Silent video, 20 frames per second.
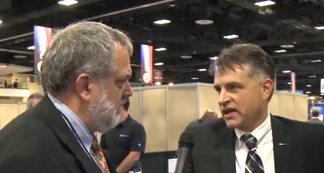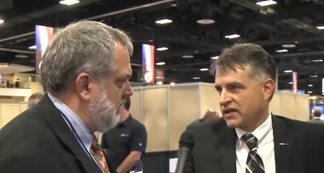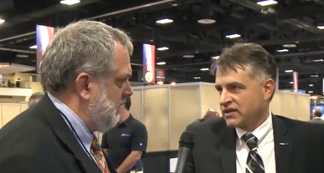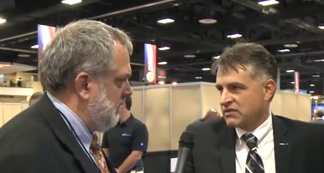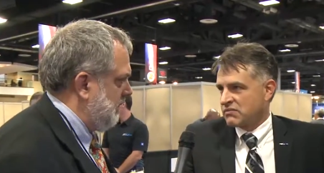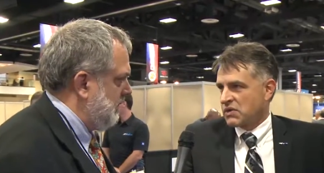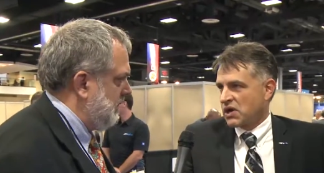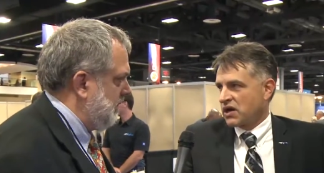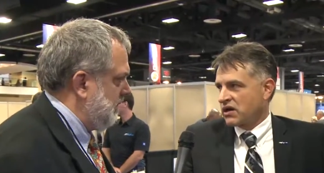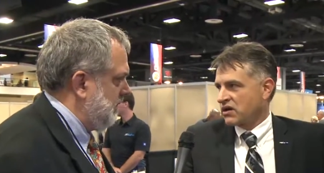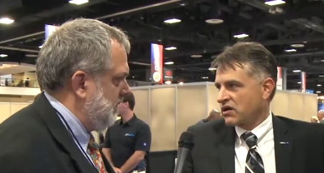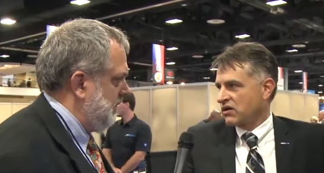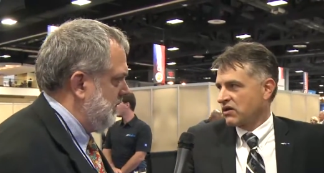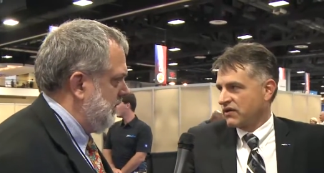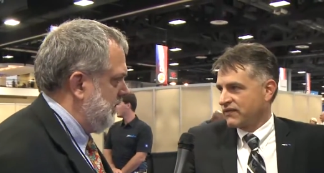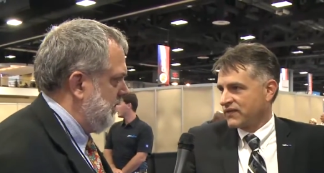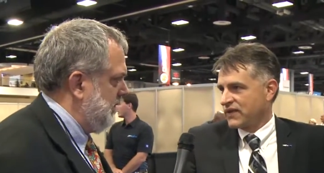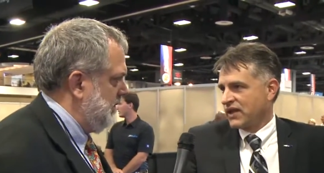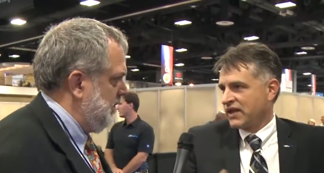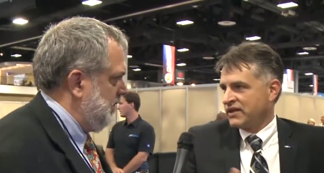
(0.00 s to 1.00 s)
Speaker 1: on the mark or
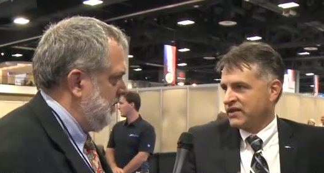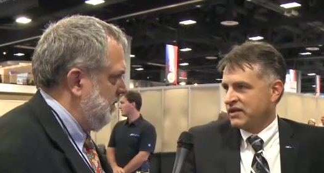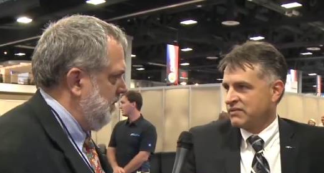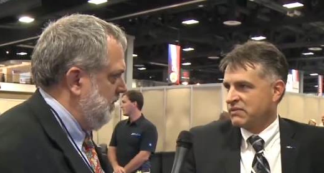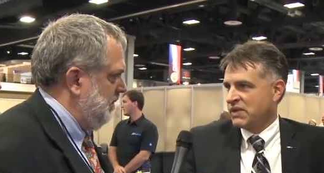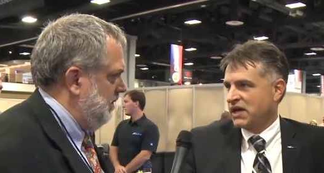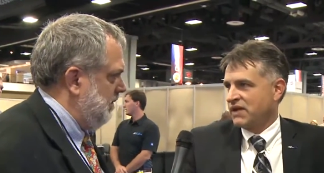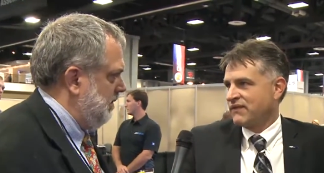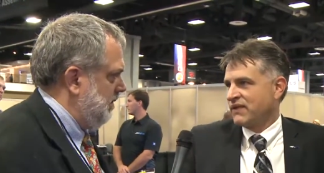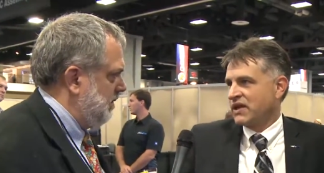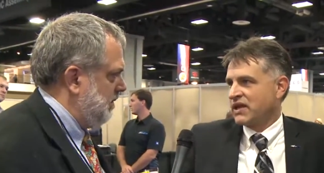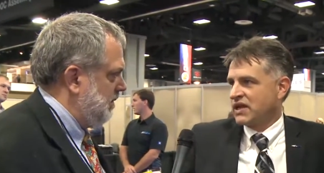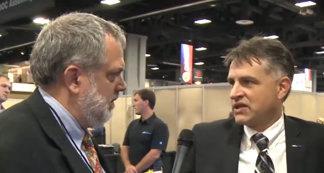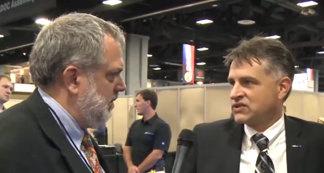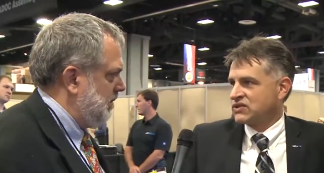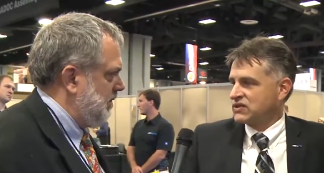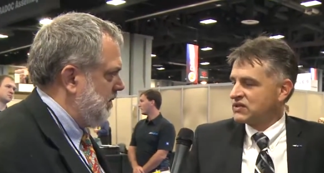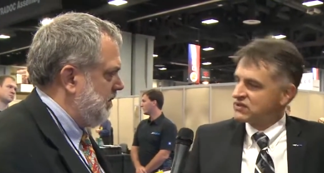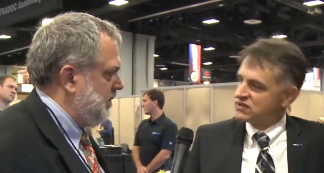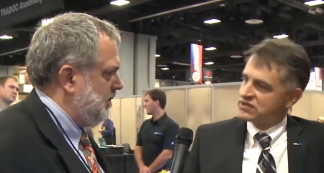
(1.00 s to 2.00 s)
if they need
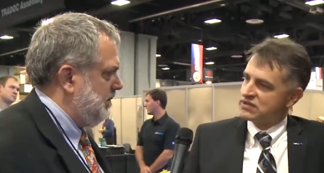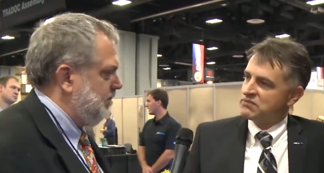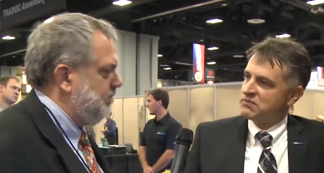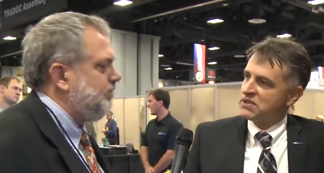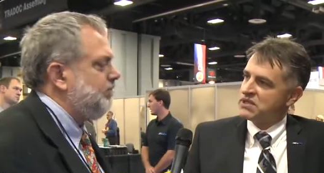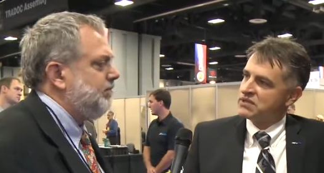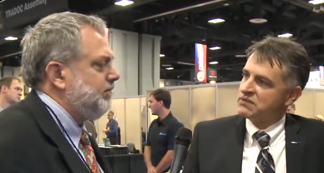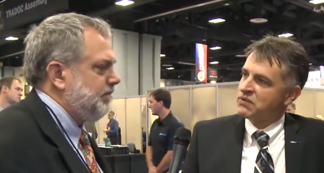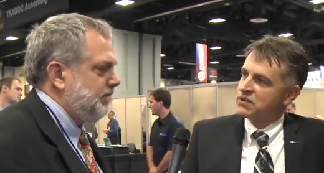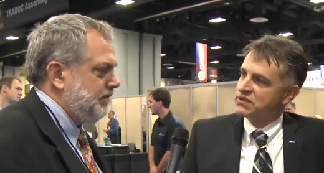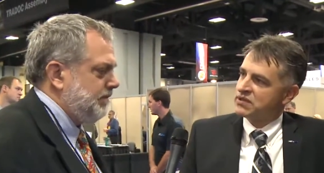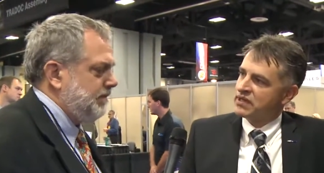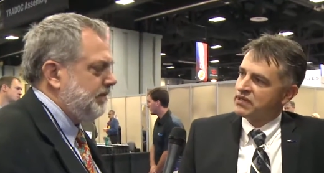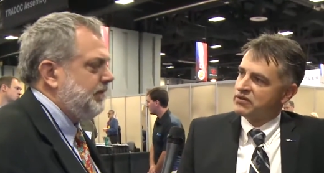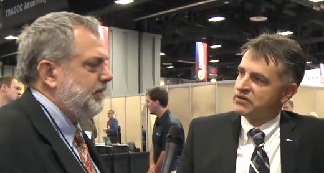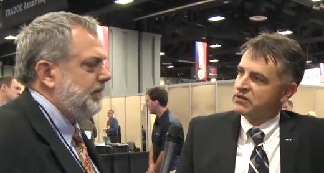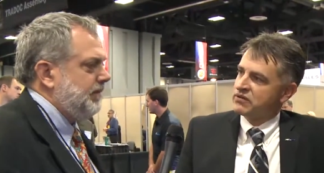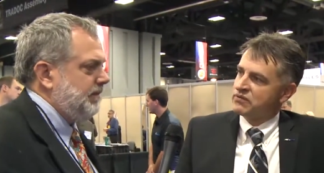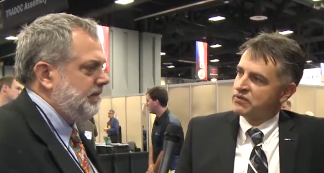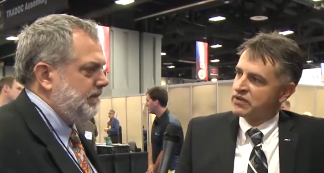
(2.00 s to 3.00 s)
modifications to meet what
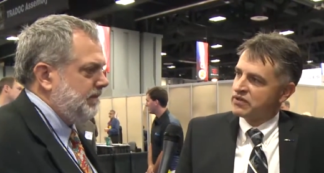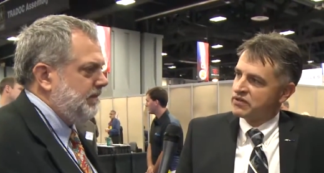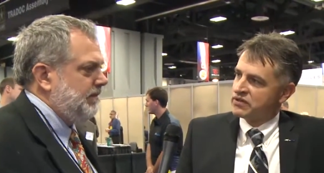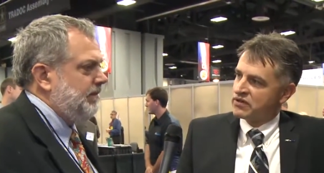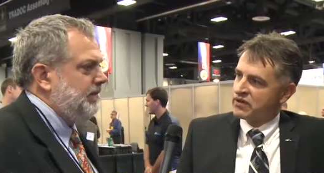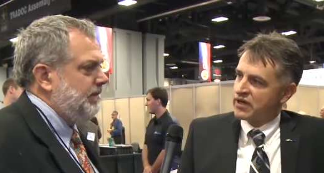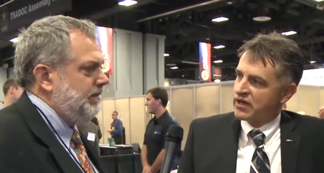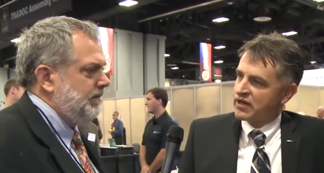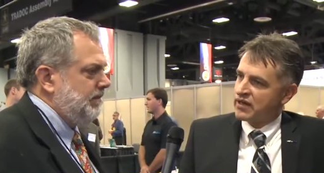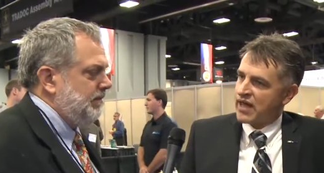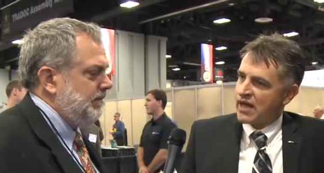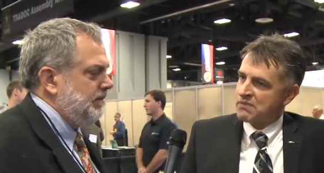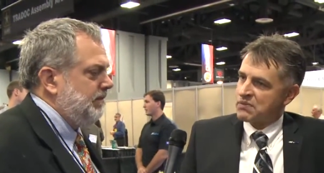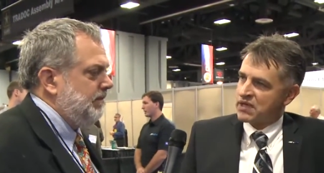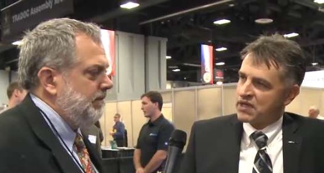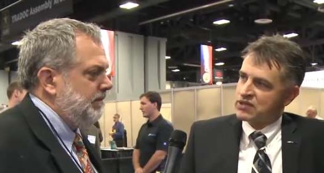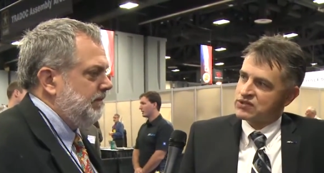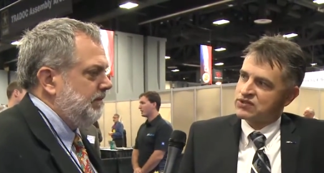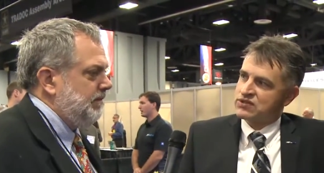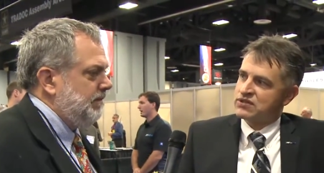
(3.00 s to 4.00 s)
their, their uh,
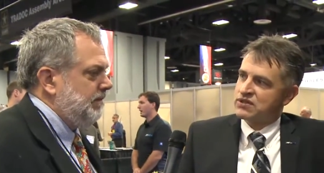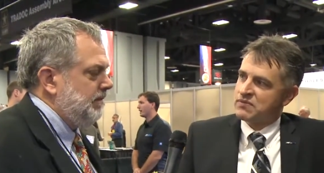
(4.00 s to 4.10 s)
application